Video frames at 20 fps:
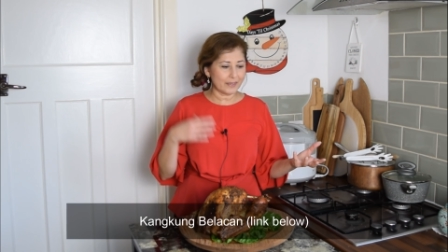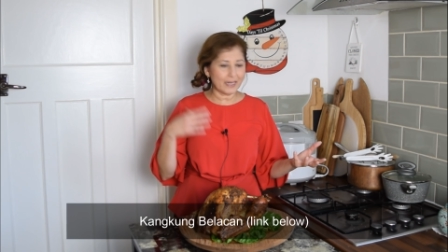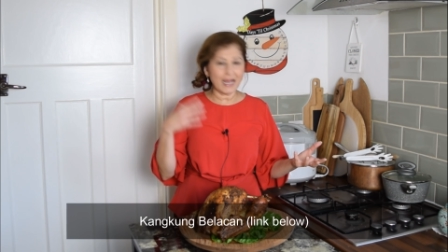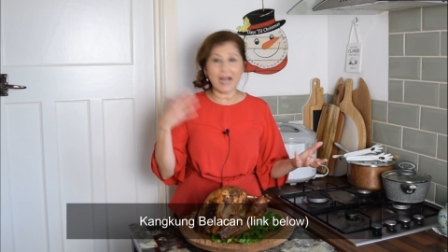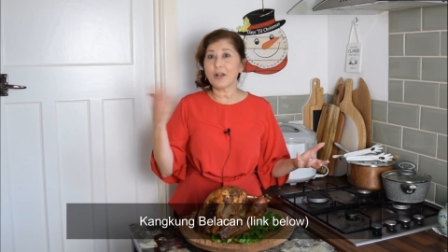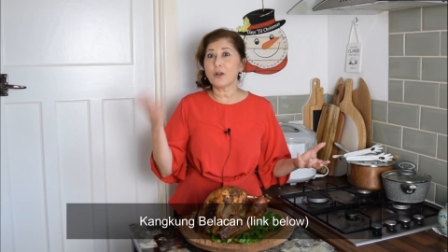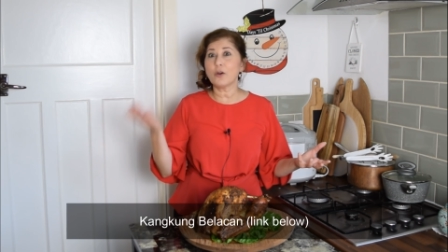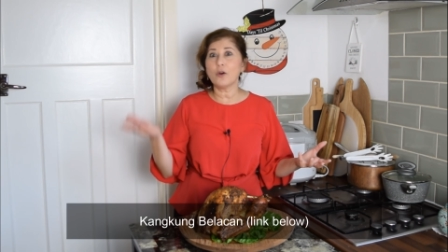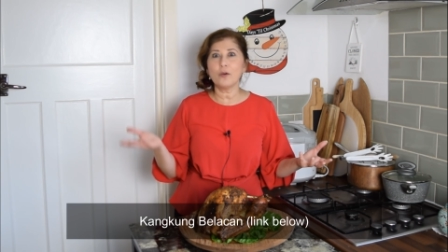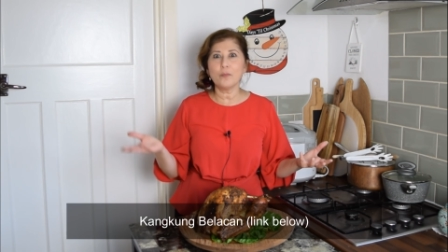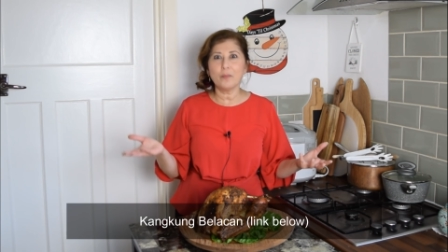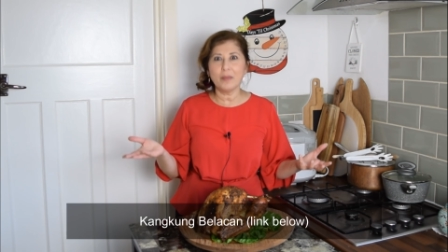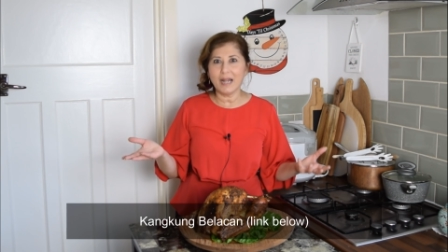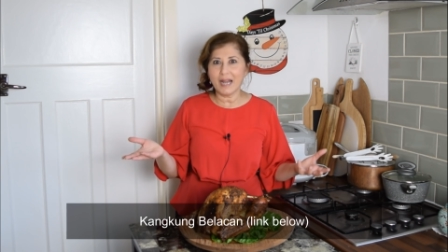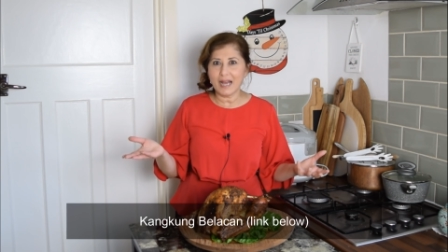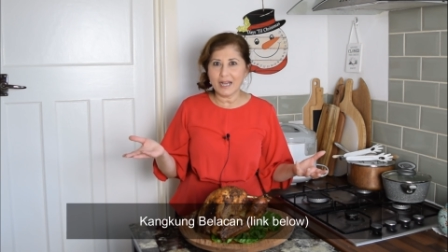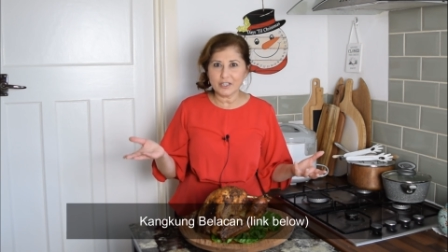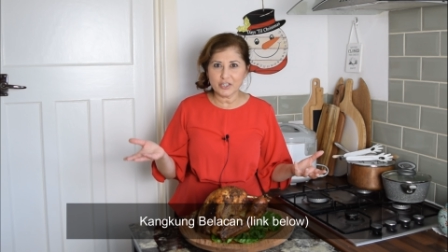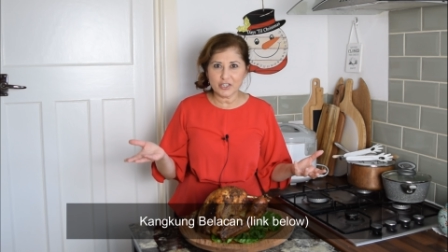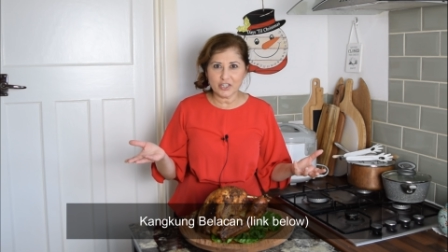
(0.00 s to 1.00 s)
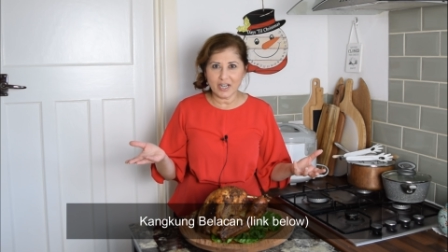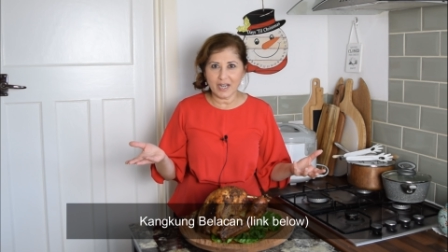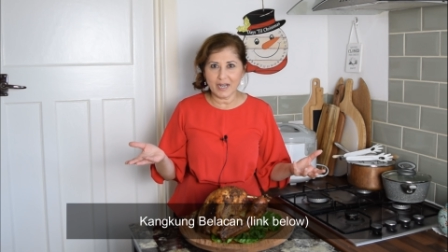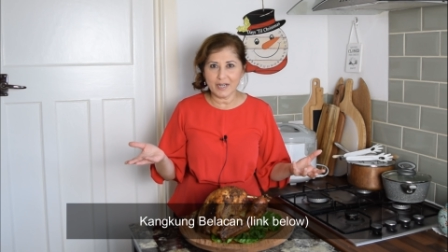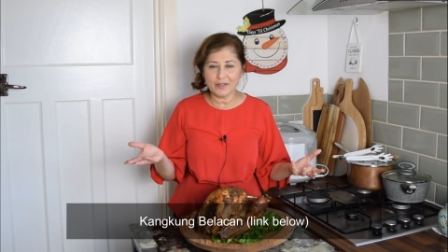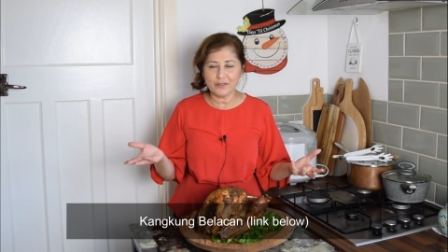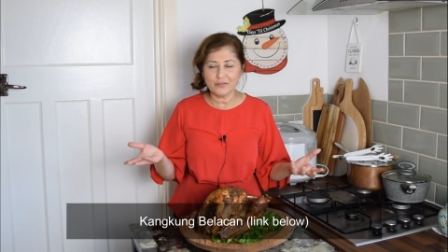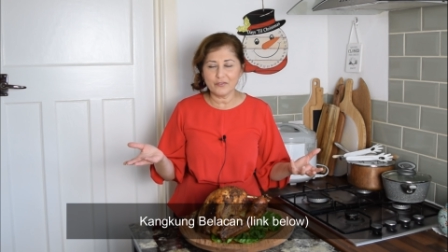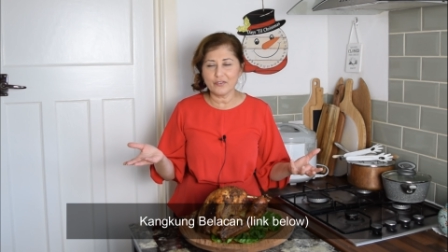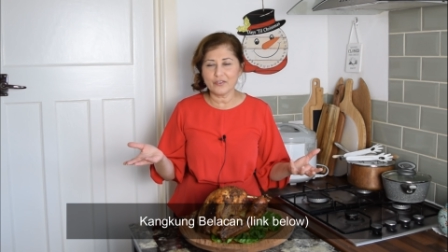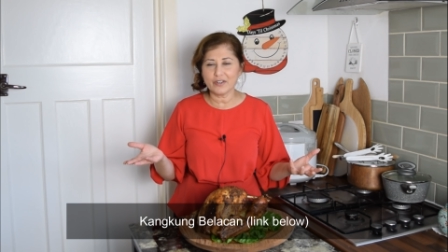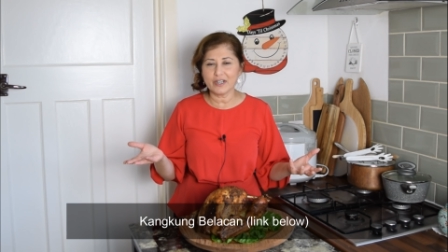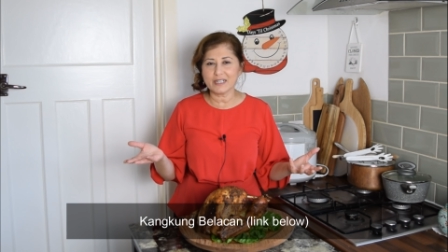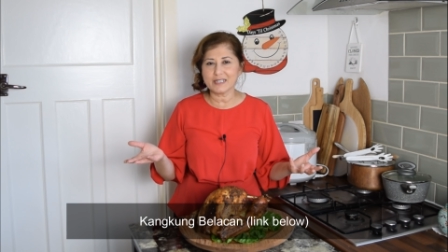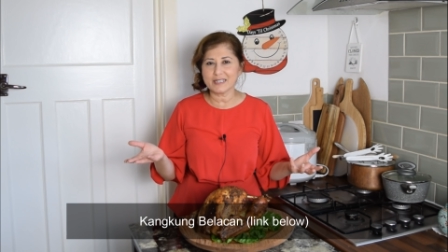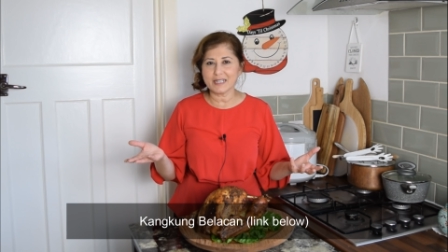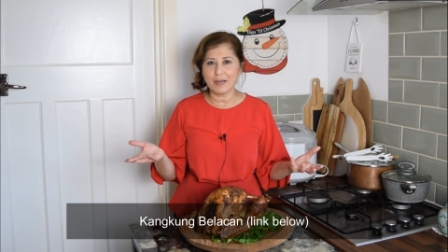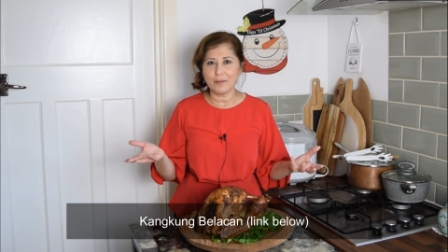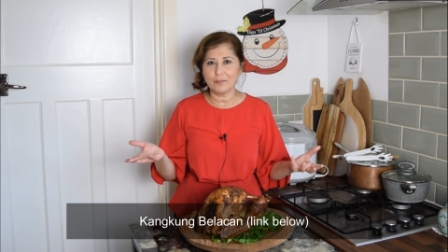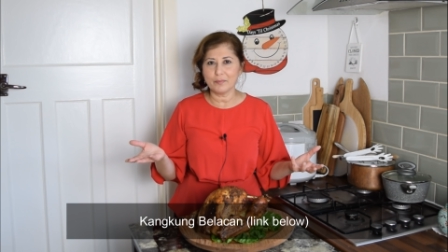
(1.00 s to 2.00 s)
kangkong belacan, for
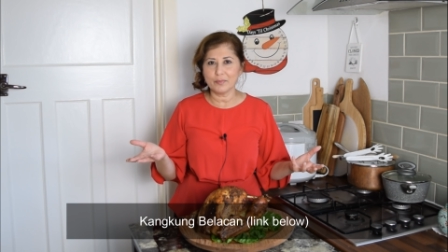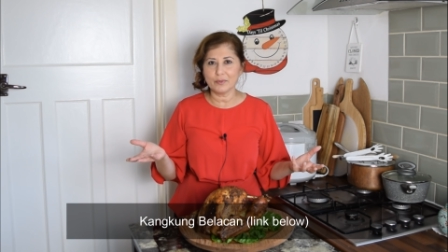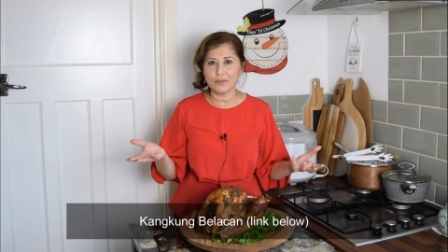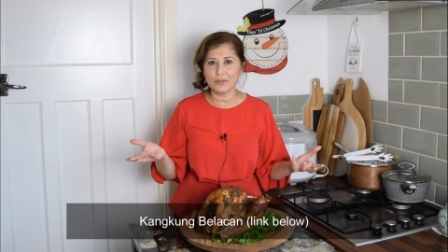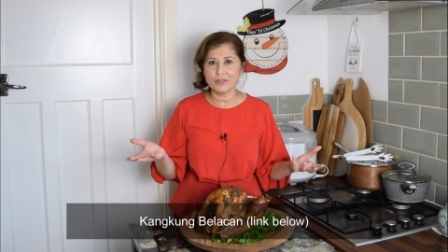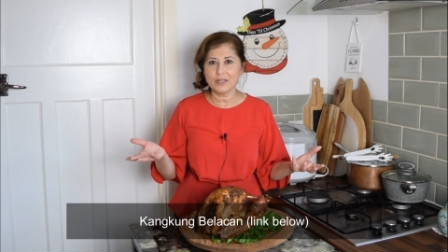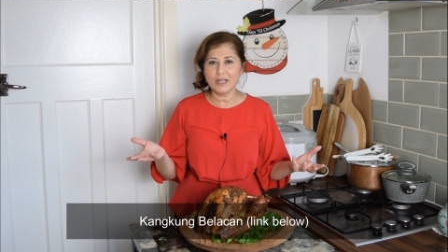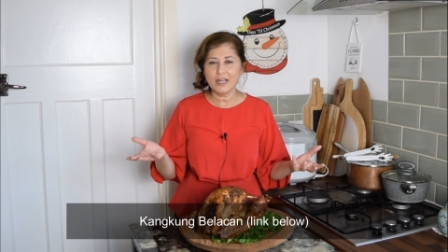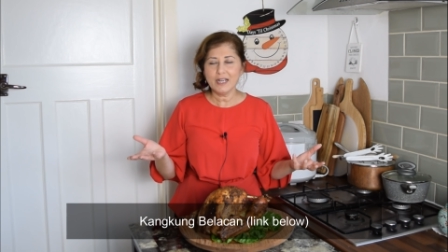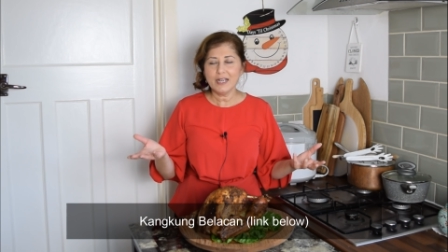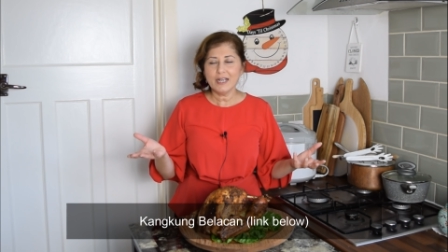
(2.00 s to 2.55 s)
example.